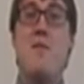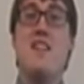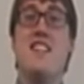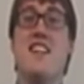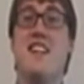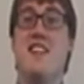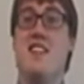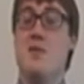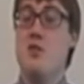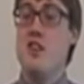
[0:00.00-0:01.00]
to say
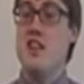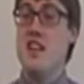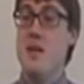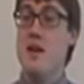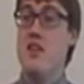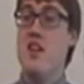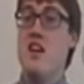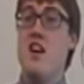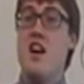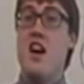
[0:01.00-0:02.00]
he's someone who can think about
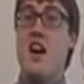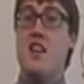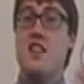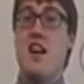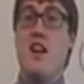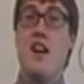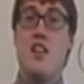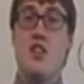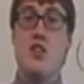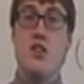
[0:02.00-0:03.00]
the
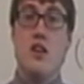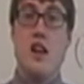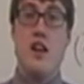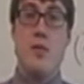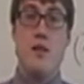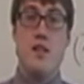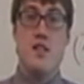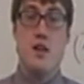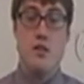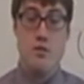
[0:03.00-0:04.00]
psychological
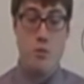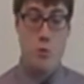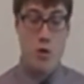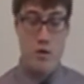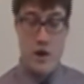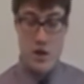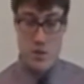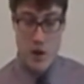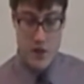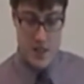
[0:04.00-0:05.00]
elements of warfare as
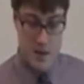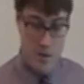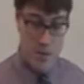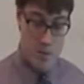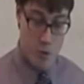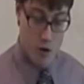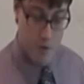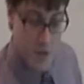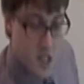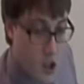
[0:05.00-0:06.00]
well as the more
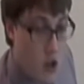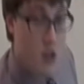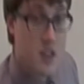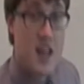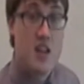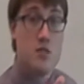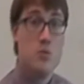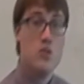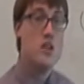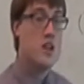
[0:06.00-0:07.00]
physical, tangible